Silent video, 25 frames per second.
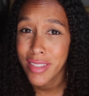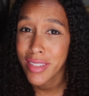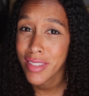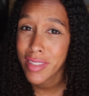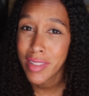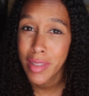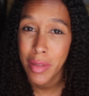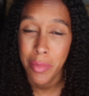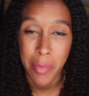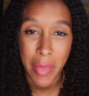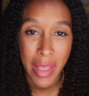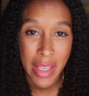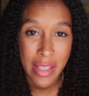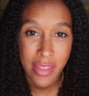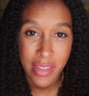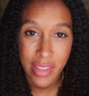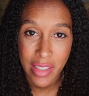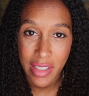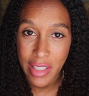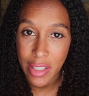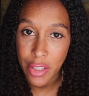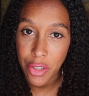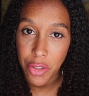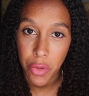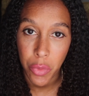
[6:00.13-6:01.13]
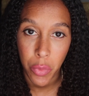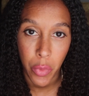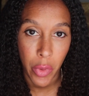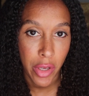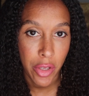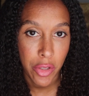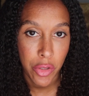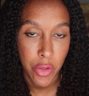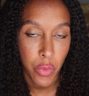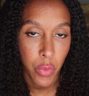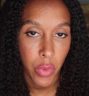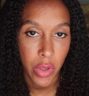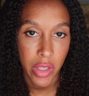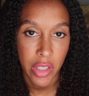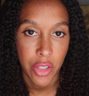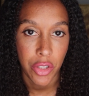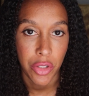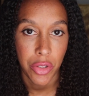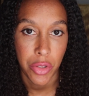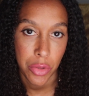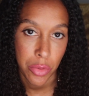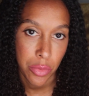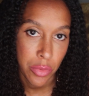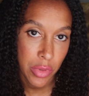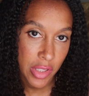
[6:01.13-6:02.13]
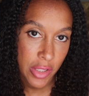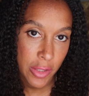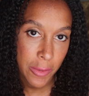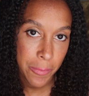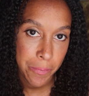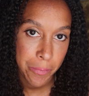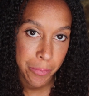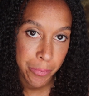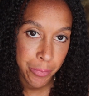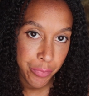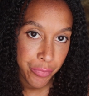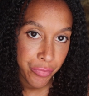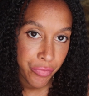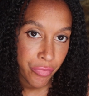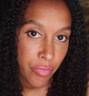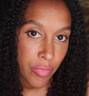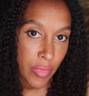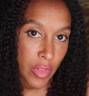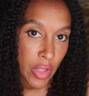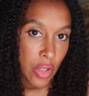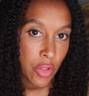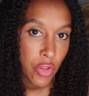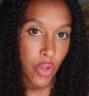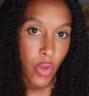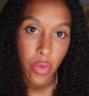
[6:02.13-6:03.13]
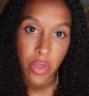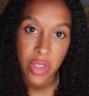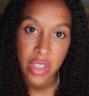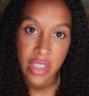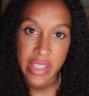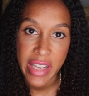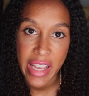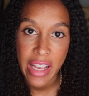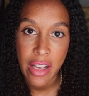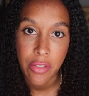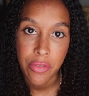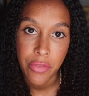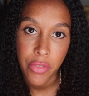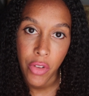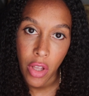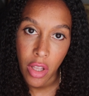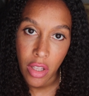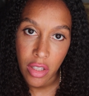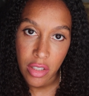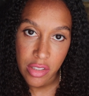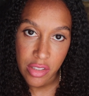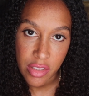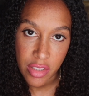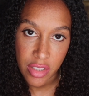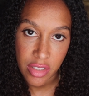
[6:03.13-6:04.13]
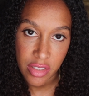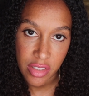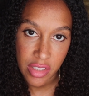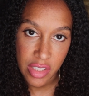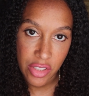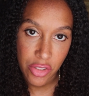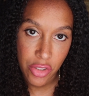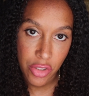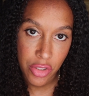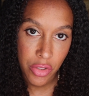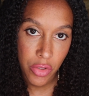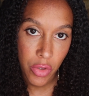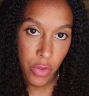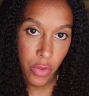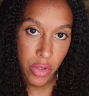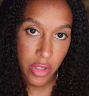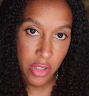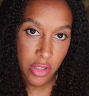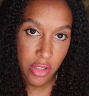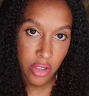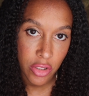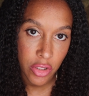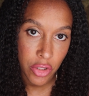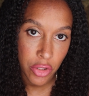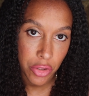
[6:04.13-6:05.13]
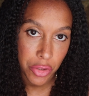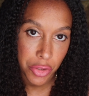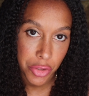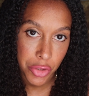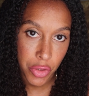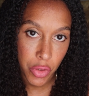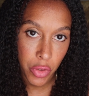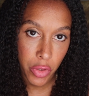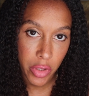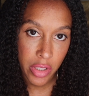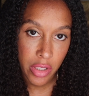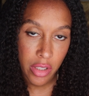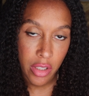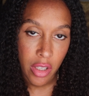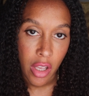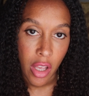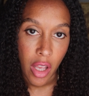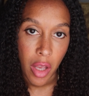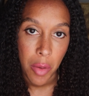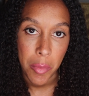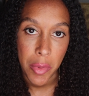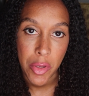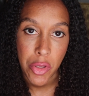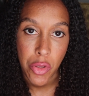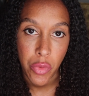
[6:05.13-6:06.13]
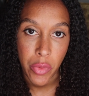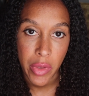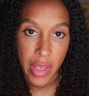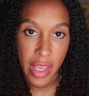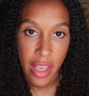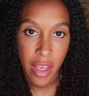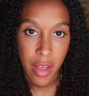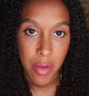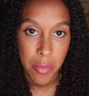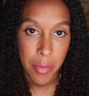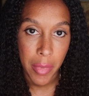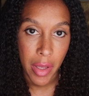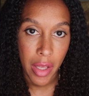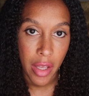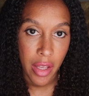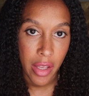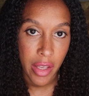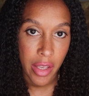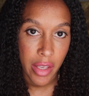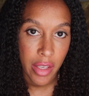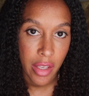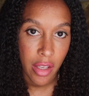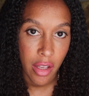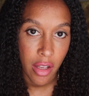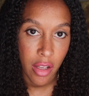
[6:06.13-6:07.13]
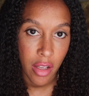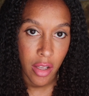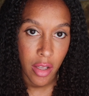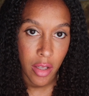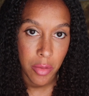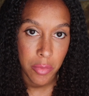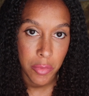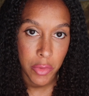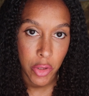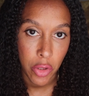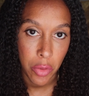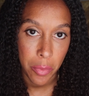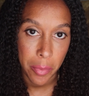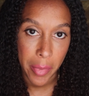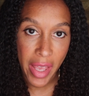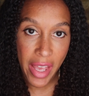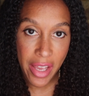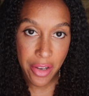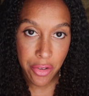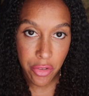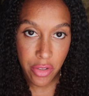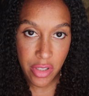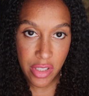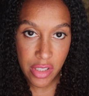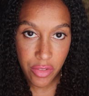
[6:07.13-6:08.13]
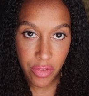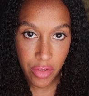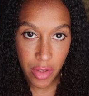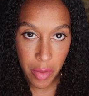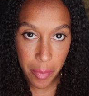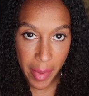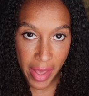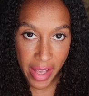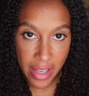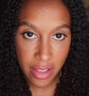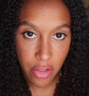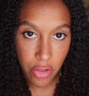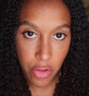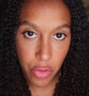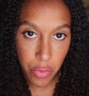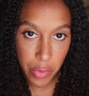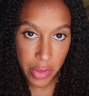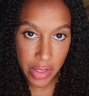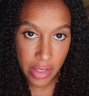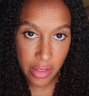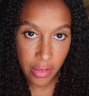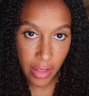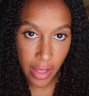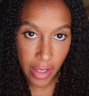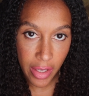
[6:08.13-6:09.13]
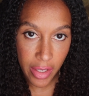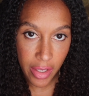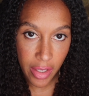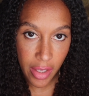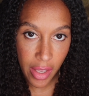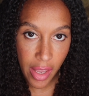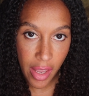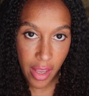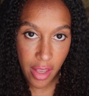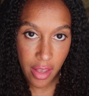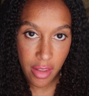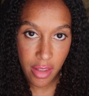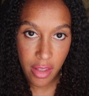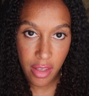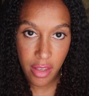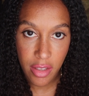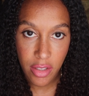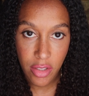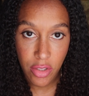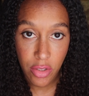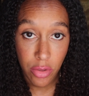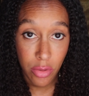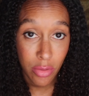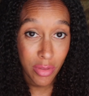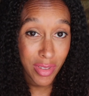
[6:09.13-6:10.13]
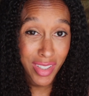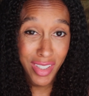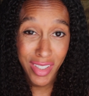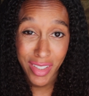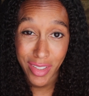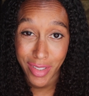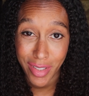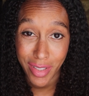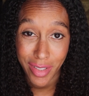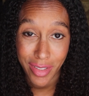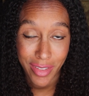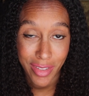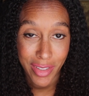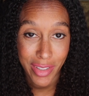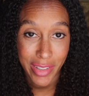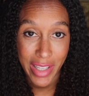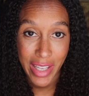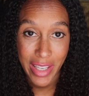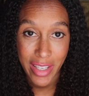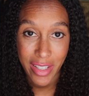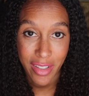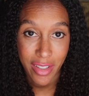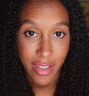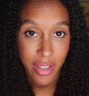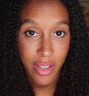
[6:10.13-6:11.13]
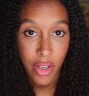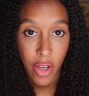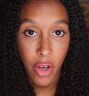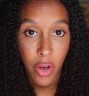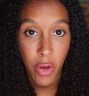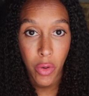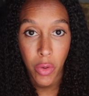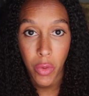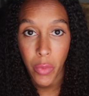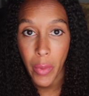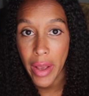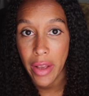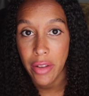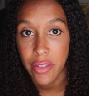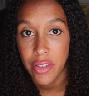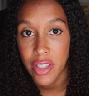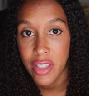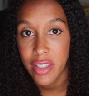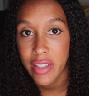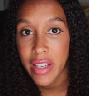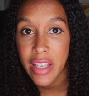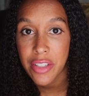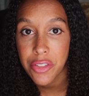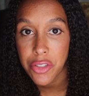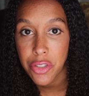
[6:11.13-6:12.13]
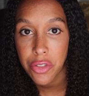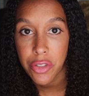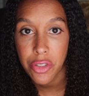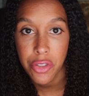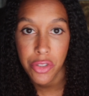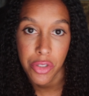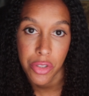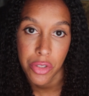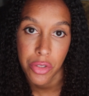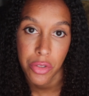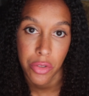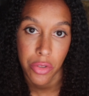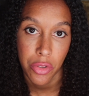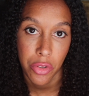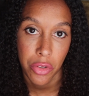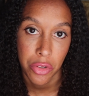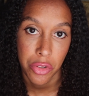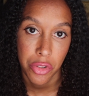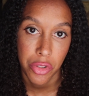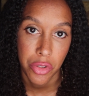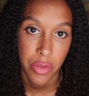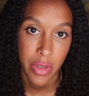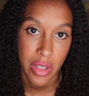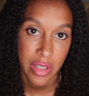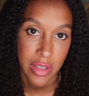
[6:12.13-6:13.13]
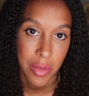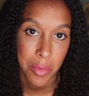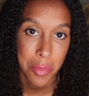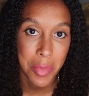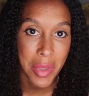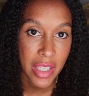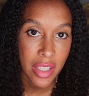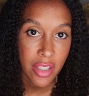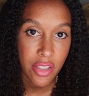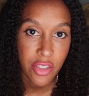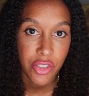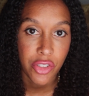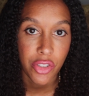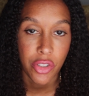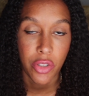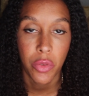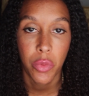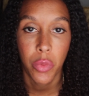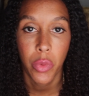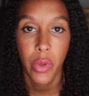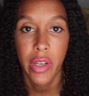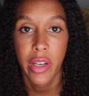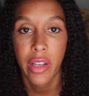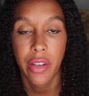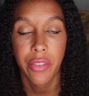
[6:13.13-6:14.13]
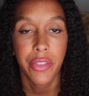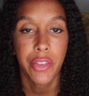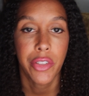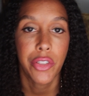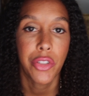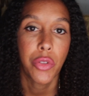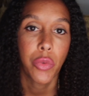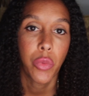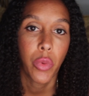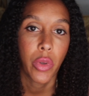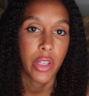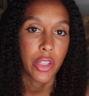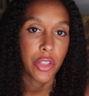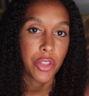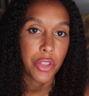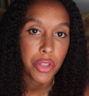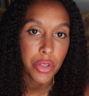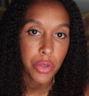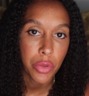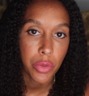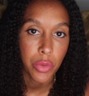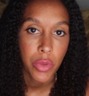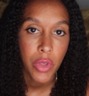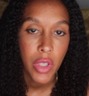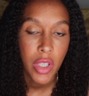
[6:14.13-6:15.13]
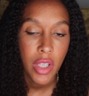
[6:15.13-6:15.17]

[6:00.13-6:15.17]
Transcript: just amazing either way you want to use it. The only downfall is the extension cord is a little short, but you can buy little batteries for the back of the ring light, and you could like go out in the desert and shoot, or shoot at the beach, or whatever you want to do.